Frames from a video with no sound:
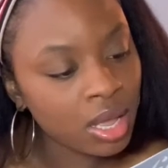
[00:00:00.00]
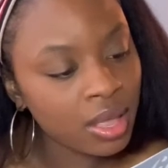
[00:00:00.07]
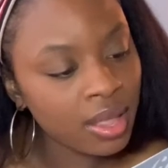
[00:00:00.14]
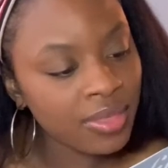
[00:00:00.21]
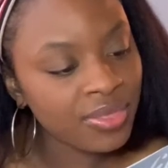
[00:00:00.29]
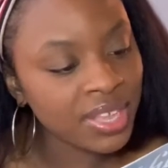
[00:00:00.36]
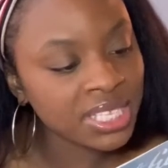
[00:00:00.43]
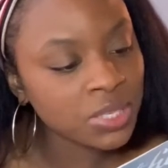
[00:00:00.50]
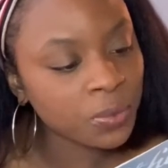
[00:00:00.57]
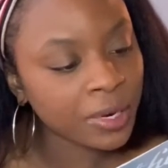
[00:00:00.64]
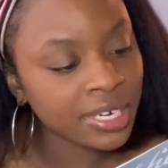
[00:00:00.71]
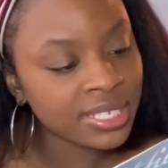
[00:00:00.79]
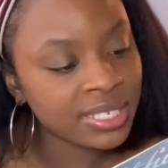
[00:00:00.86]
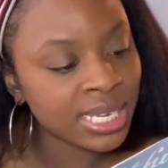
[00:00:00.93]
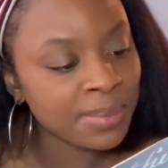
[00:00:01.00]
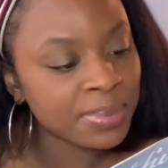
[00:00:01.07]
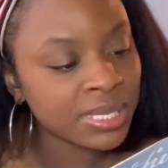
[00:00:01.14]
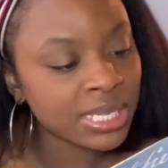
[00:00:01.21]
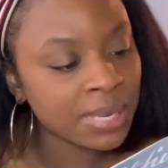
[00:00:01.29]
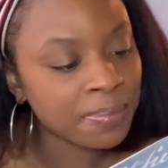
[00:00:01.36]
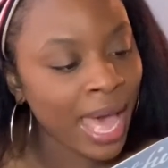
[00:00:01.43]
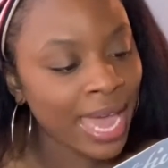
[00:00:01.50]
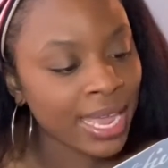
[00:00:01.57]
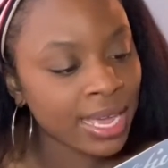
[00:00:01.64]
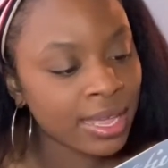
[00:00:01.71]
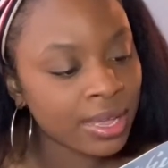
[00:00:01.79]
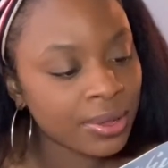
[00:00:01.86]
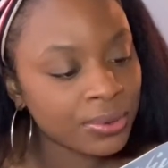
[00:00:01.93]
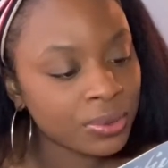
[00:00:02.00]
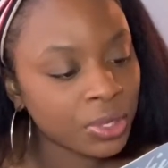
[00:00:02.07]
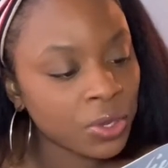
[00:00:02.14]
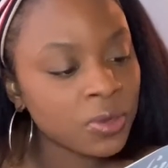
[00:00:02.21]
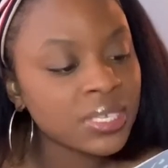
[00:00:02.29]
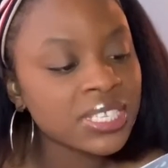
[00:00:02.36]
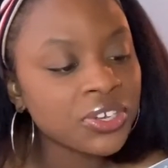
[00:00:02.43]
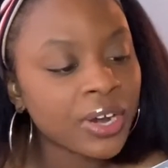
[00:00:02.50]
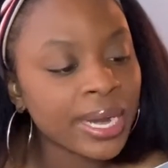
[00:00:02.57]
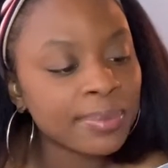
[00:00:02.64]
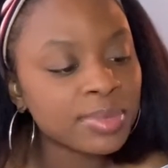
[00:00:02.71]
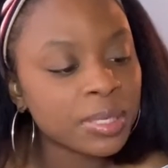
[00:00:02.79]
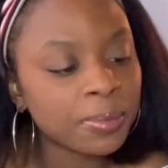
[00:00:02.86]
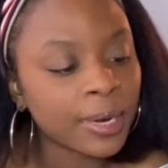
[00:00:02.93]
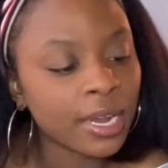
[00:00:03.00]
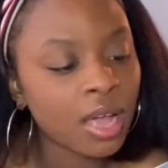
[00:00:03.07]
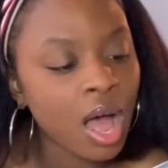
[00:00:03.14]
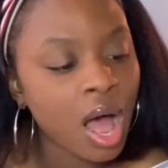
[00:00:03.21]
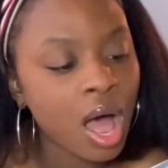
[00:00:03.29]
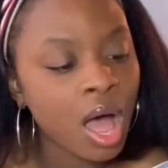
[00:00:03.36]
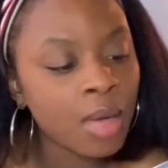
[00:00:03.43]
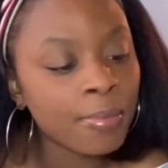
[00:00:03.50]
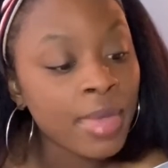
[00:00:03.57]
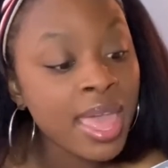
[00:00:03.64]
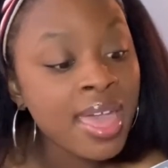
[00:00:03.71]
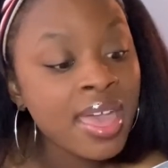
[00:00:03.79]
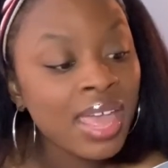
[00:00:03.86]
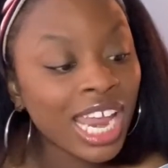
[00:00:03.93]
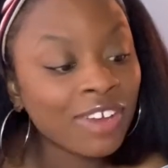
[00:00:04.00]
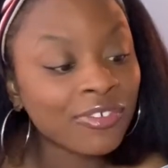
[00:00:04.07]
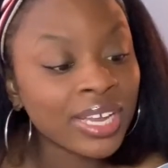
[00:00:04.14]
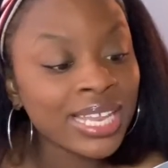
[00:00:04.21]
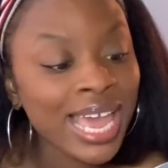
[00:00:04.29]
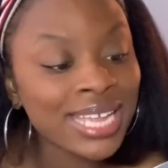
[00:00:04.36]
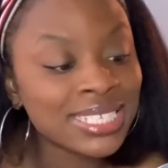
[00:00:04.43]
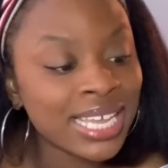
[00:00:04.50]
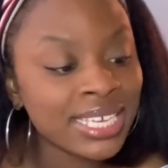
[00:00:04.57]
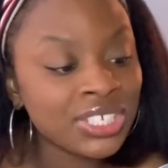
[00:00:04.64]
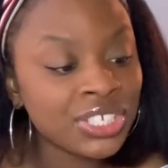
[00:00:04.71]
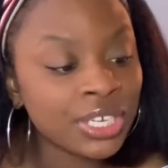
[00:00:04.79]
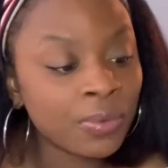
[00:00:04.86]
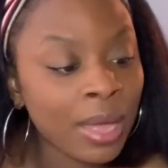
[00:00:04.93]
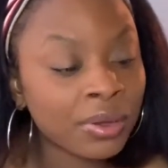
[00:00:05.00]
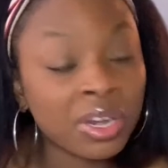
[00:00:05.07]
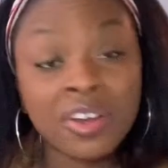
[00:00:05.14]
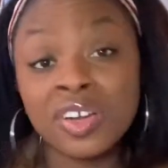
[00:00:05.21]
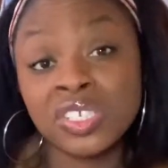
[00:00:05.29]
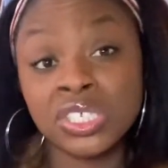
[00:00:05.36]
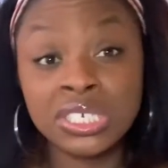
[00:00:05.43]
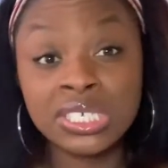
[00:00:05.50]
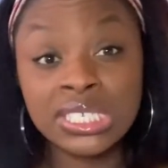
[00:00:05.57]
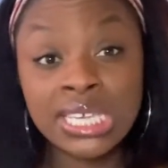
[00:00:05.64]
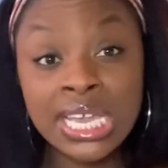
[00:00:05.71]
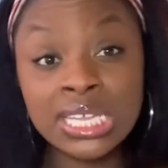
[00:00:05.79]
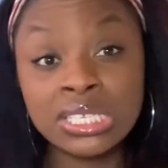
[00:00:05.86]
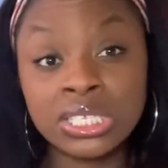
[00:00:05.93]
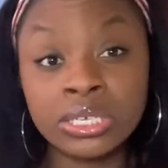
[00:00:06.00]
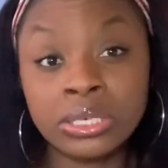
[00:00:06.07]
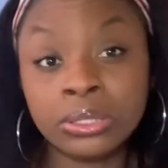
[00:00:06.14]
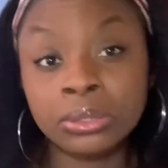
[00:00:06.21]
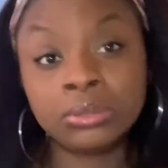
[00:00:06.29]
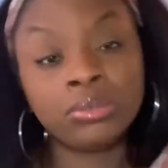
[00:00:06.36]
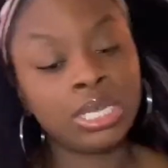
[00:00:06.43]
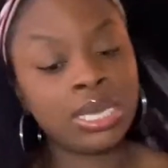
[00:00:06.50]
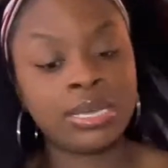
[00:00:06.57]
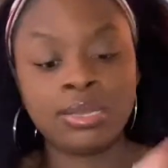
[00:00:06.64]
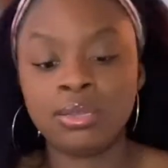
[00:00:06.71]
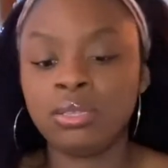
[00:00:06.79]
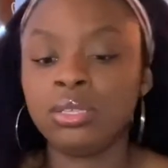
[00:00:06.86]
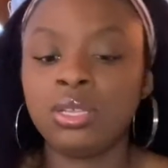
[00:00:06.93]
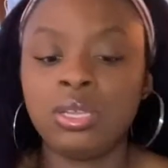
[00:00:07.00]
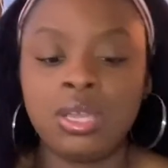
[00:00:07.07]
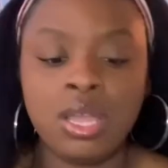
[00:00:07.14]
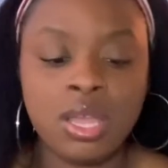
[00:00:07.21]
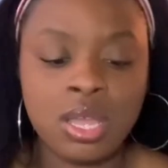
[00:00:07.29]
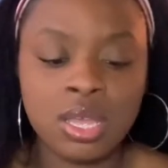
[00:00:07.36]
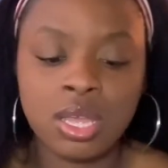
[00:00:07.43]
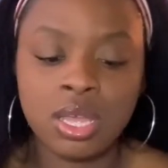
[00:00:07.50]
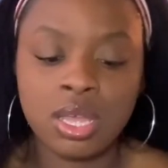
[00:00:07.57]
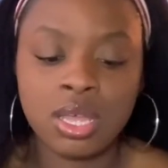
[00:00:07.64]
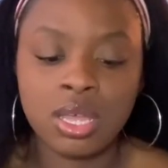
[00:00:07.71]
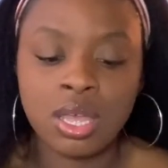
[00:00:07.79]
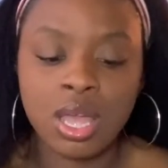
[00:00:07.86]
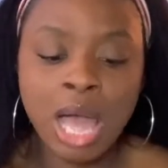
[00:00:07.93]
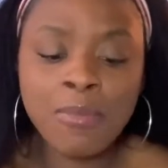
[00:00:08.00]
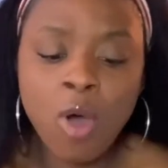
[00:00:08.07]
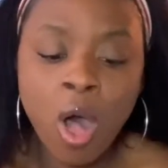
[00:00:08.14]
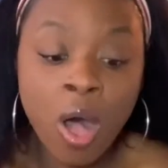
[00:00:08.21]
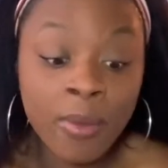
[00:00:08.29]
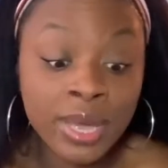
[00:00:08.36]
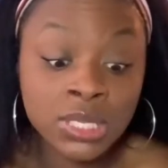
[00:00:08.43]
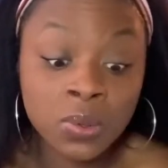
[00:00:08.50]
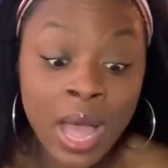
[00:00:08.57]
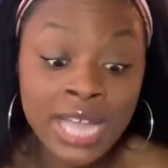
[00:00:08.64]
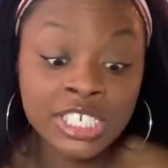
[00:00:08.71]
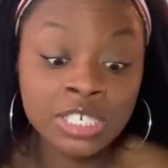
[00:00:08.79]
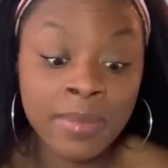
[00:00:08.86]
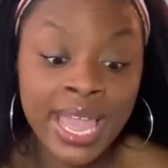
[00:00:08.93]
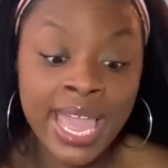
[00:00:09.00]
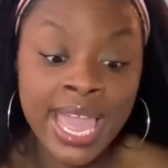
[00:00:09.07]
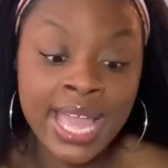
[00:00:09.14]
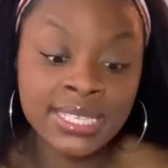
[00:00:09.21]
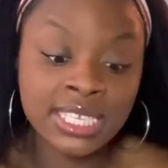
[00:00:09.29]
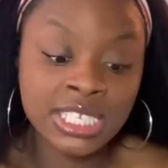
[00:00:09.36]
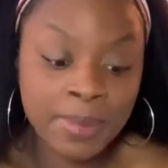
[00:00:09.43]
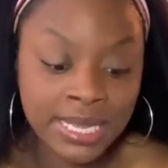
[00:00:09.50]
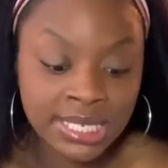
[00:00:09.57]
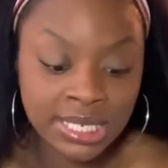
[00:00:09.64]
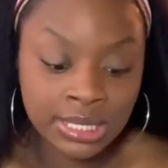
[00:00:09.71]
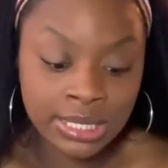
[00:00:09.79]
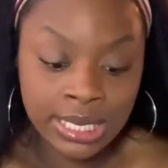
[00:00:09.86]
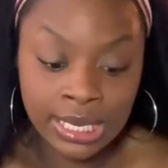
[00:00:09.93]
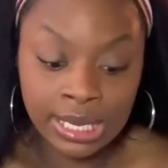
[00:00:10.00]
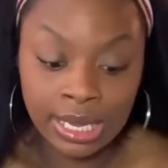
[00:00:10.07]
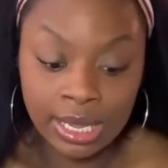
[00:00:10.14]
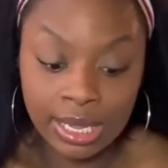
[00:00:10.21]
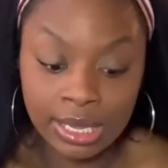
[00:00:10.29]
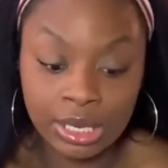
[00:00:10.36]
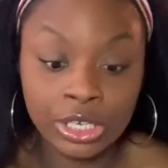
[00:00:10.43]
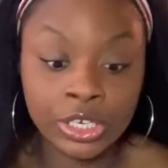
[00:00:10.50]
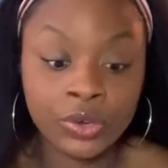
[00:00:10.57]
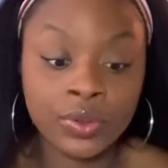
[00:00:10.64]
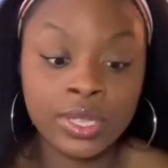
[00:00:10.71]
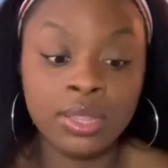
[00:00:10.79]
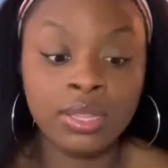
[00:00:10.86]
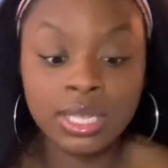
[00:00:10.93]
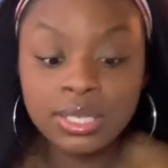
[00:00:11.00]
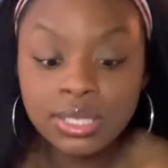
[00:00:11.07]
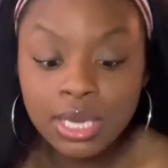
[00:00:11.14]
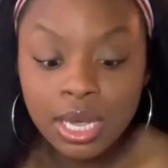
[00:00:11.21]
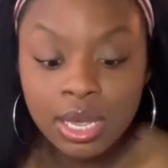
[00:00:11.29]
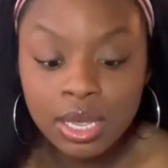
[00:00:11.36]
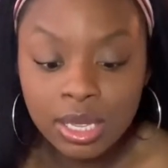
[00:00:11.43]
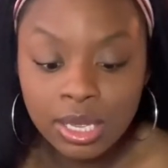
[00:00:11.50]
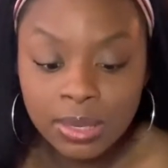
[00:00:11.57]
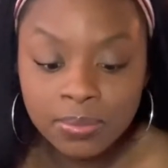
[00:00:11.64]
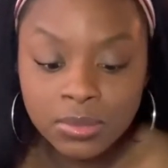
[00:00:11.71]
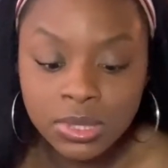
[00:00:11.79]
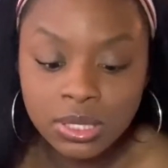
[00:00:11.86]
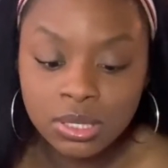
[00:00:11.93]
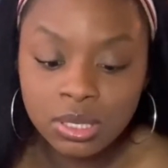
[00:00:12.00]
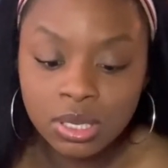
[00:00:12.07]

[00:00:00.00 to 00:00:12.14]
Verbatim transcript: This Works Deep Sleep Body Cocoon uses cream to bring calm and relaxation while nourishing your skin. So yeah, I'm always washing my hands, especially during these times.